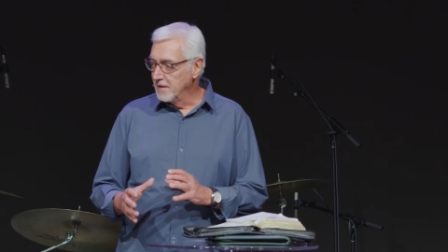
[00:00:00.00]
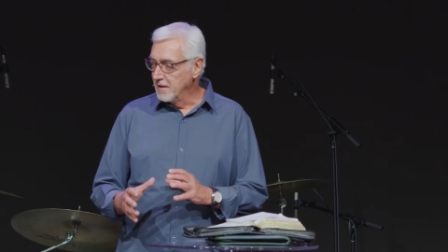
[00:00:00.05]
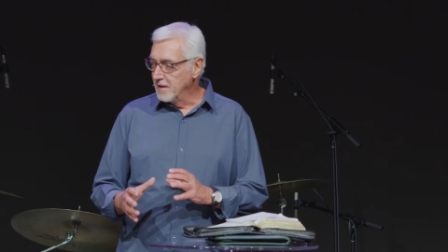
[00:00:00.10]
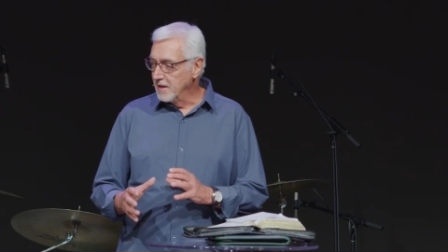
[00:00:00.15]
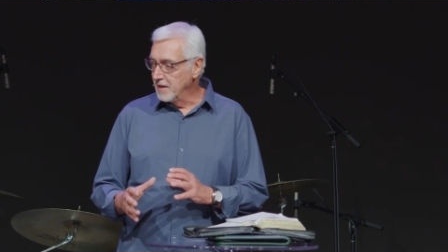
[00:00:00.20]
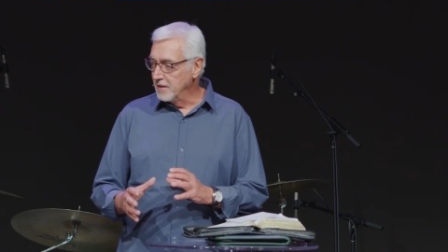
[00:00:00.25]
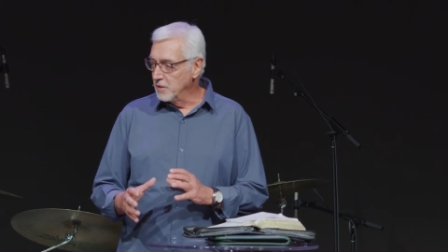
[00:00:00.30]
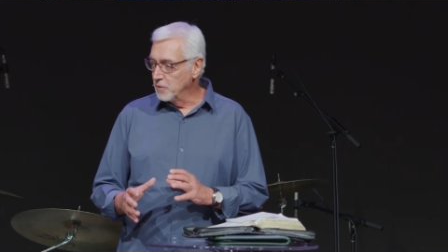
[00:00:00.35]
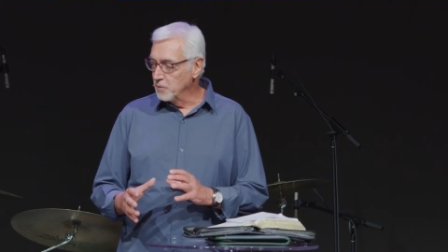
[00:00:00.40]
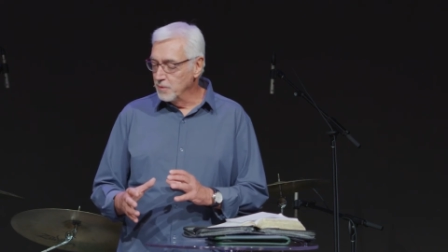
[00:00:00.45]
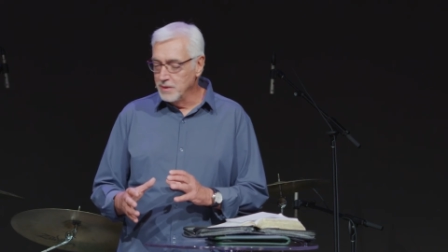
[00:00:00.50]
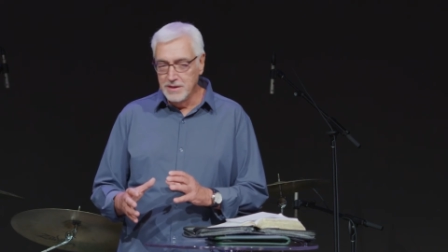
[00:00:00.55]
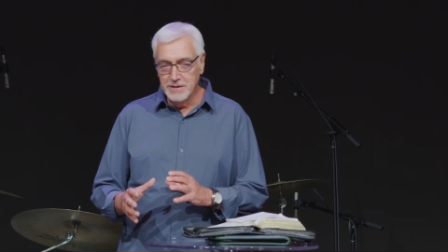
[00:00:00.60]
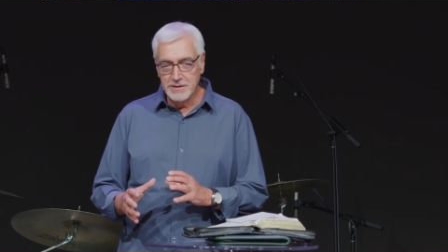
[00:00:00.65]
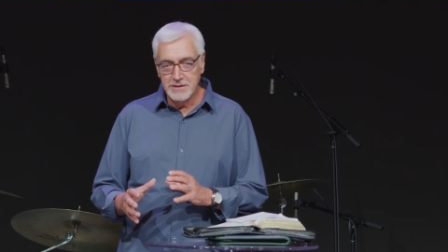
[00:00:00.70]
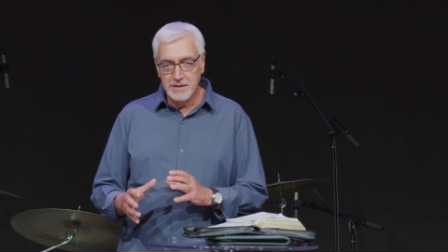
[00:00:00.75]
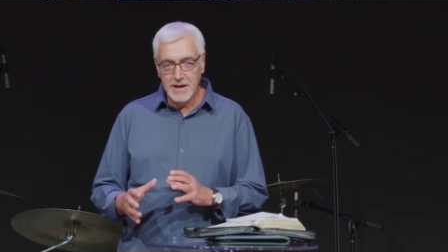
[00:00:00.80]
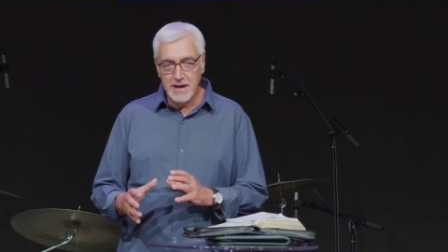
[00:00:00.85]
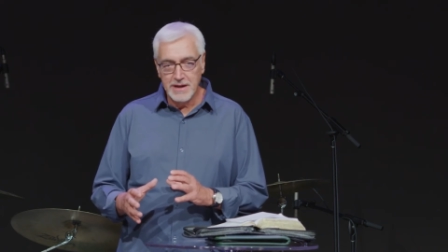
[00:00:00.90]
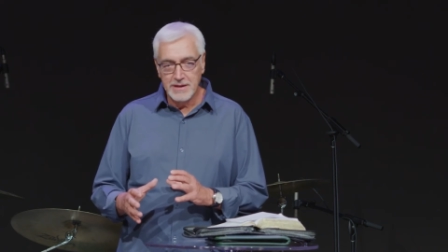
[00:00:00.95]
And the
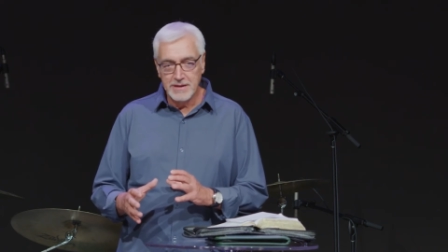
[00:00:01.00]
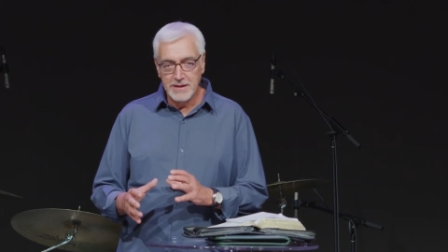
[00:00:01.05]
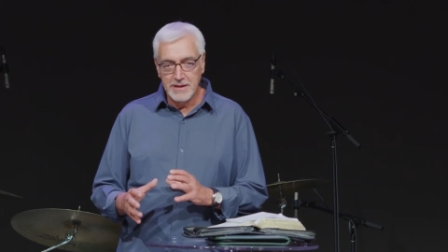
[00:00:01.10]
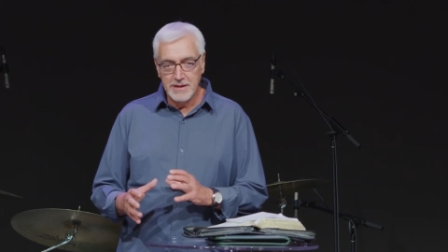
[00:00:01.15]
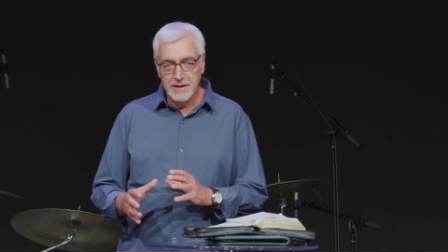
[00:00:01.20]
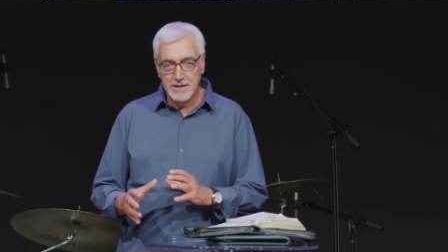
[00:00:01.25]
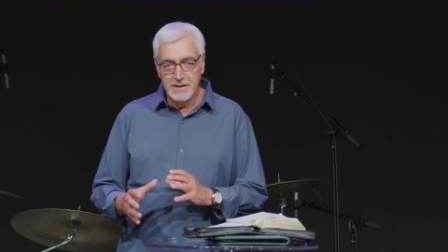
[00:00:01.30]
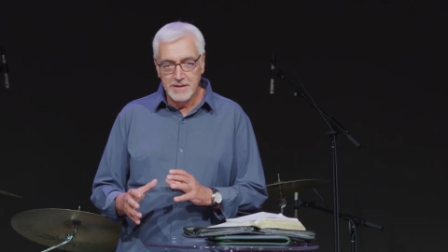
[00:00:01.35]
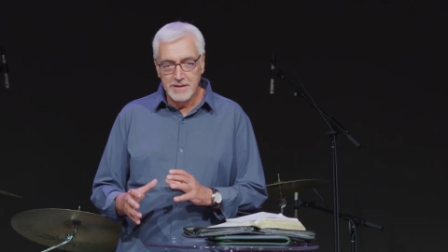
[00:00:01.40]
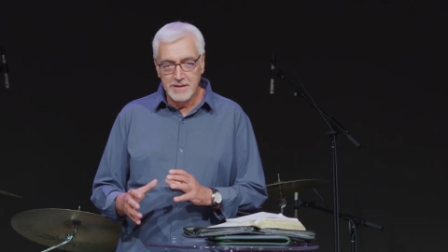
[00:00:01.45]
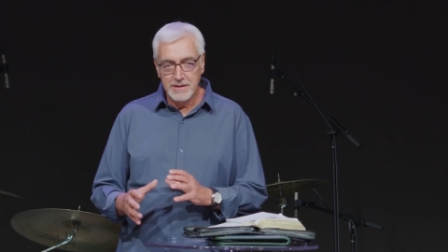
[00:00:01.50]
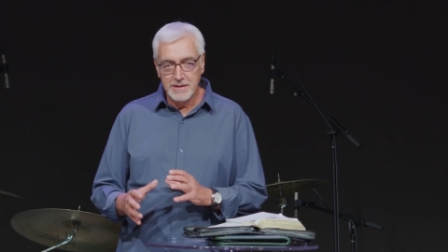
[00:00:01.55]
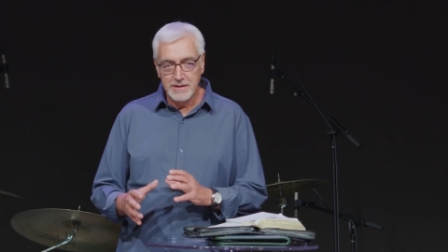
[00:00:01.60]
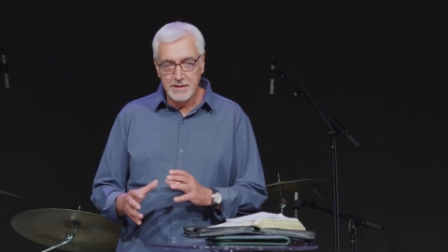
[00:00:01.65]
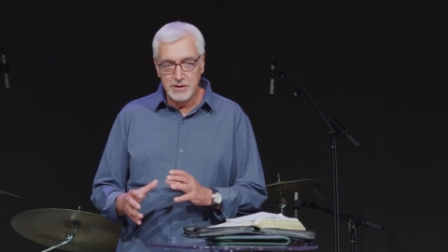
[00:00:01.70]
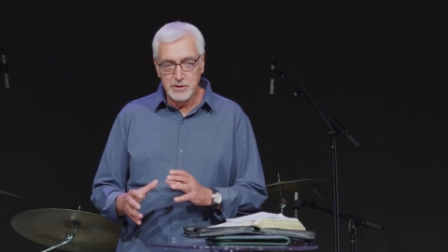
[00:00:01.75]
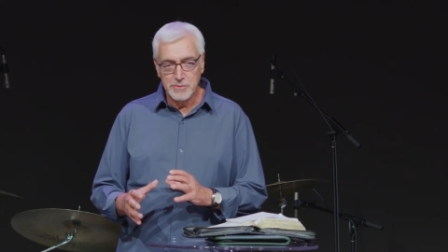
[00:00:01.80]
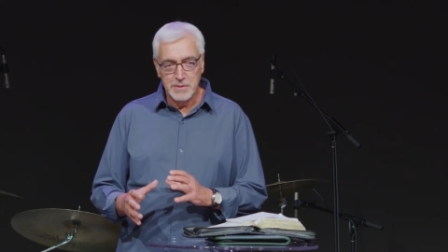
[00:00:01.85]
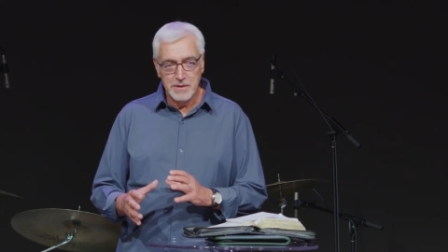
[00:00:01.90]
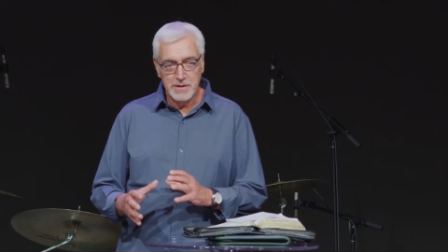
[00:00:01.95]
reason I did
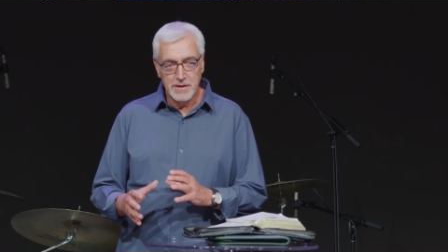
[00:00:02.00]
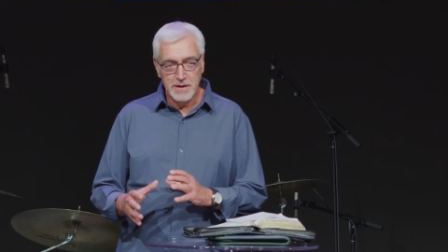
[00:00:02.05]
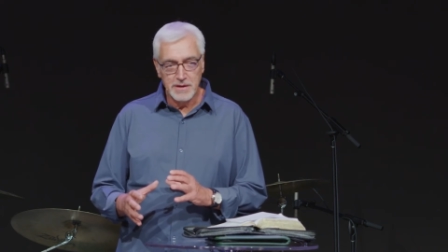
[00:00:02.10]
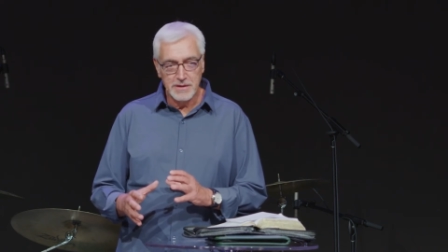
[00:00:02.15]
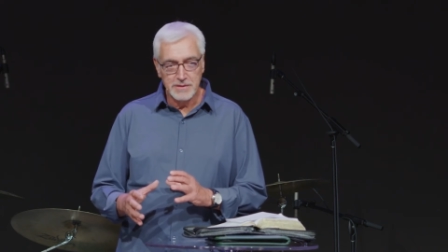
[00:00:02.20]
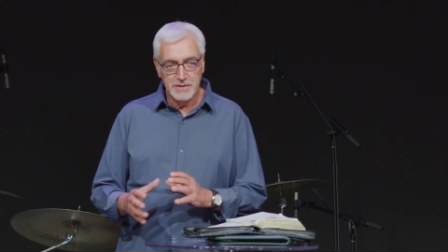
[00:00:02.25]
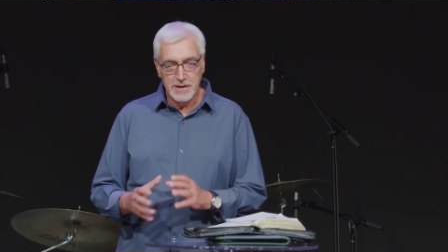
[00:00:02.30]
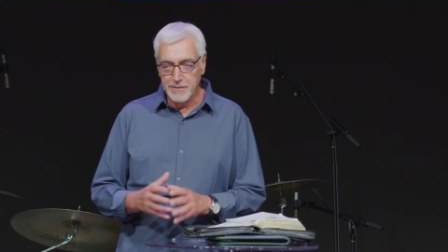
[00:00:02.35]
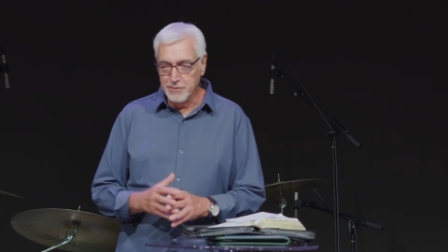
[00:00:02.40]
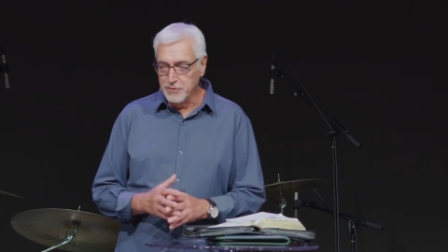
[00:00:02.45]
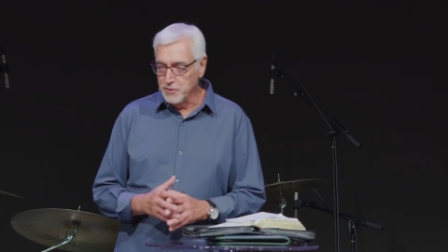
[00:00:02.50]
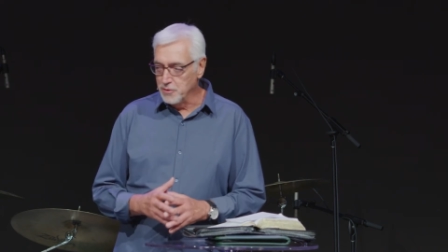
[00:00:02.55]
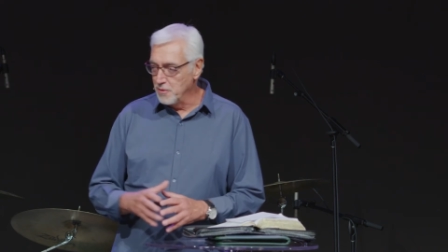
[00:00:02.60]
is because after